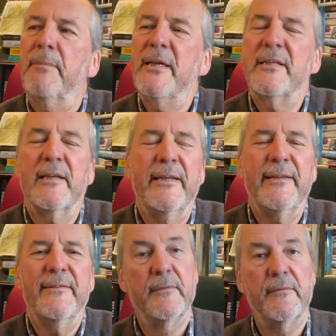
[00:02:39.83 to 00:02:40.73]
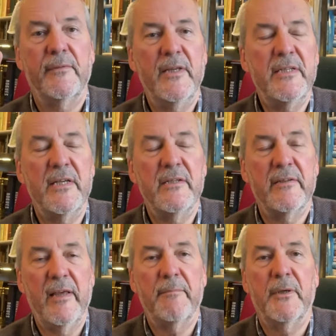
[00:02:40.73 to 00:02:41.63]
basically this
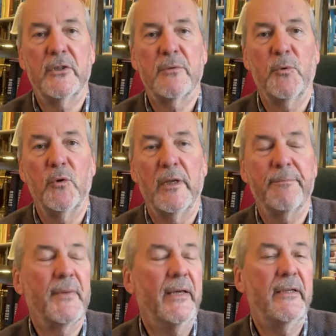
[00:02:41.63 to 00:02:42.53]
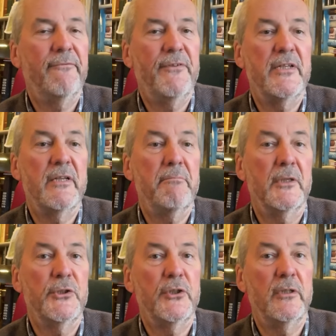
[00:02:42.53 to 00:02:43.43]
is that much smaller and it fits in
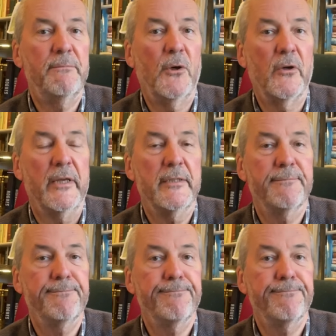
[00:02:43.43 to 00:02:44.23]
my shirt pocket,